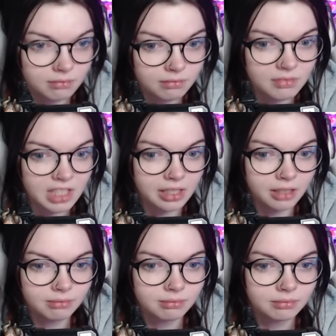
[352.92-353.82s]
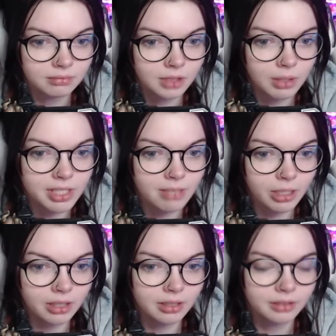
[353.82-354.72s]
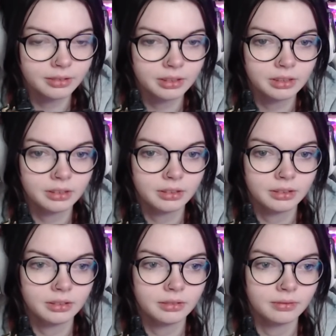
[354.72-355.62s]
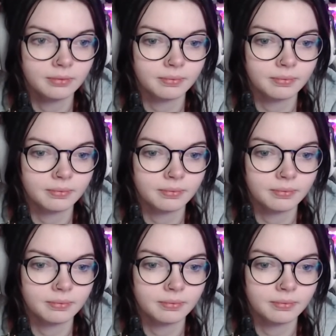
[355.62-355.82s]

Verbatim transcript: Dina? Here don't Question mark? Look or talk like you. Right.